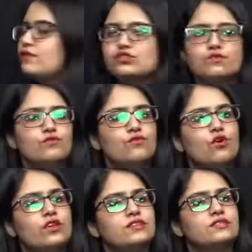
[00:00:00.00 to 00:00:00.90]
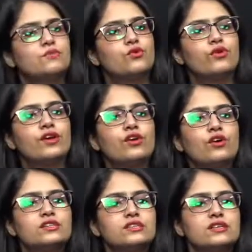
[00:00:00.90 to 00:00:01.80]
which of the following is a
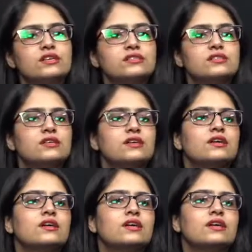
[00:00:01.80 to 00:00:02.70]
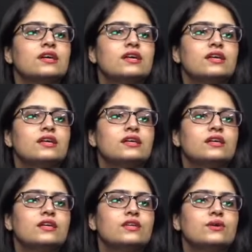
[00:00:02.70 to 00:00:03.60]
prokaryote in this?
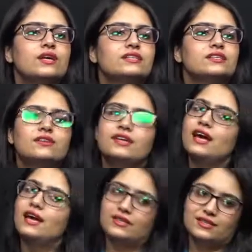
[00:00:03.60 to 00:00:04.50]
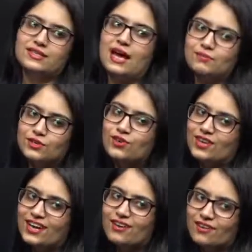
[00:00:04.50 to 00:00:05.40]
Can you identify? Yeah, that's
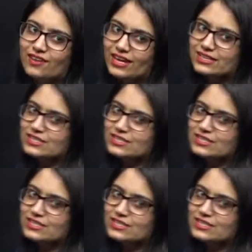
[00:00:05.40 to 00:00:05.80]
absolutely correct.